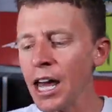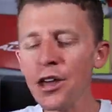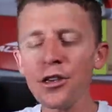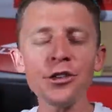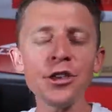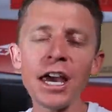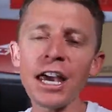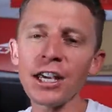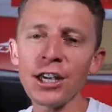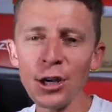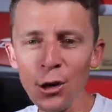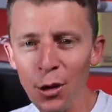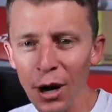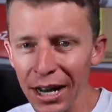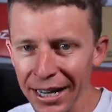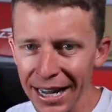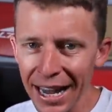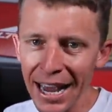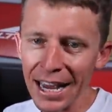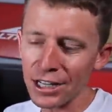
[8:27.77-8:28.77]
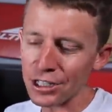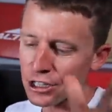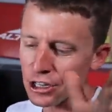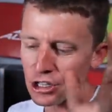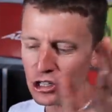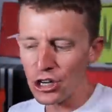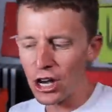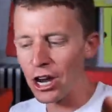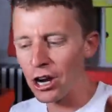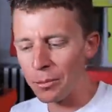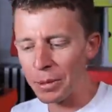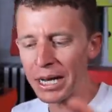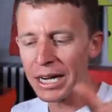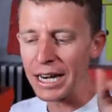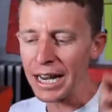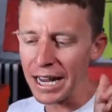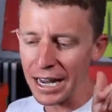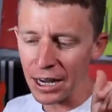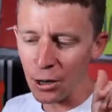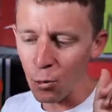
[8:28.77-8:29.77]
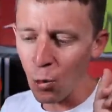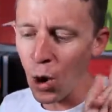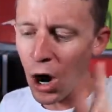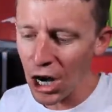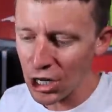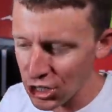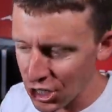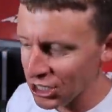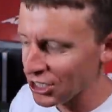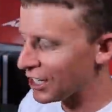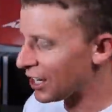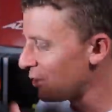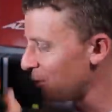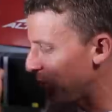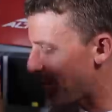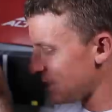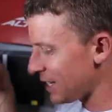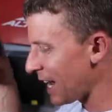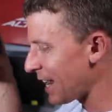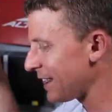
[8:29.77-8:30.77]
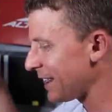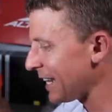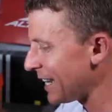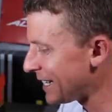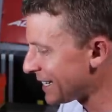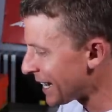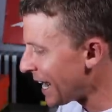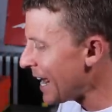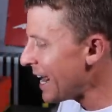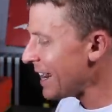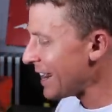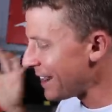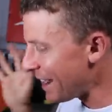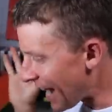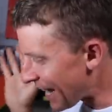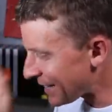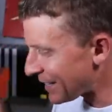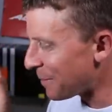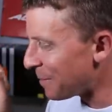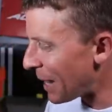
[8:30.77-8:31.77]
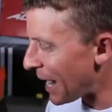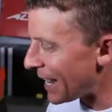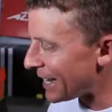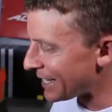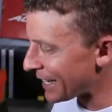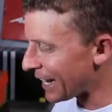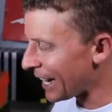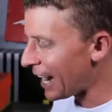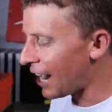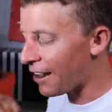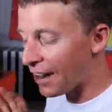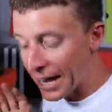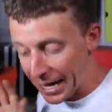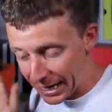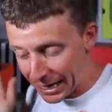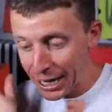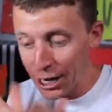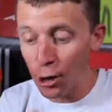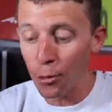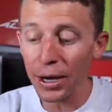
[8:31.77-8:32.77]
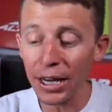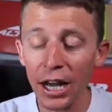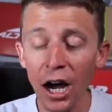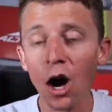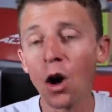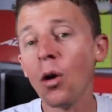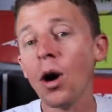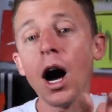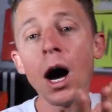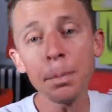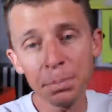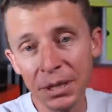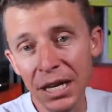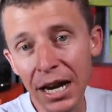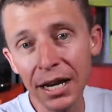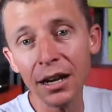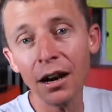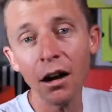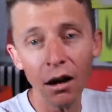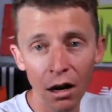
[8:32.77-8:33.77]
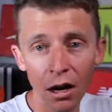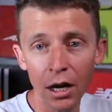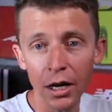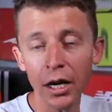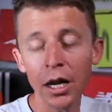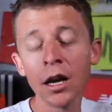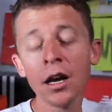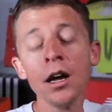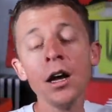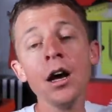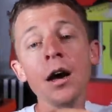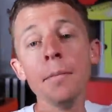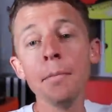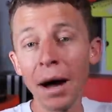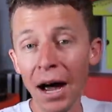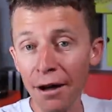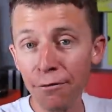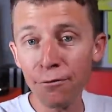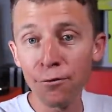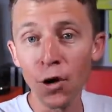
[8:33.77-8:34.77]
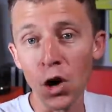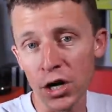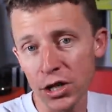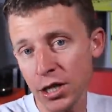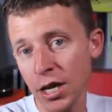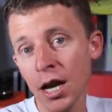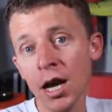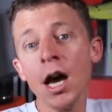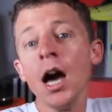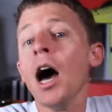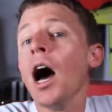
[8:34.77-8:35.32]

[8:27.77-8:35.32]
Thank you again to the gentleman in Washington who sent these. That's amazing. All right, here we go. Update on my foot.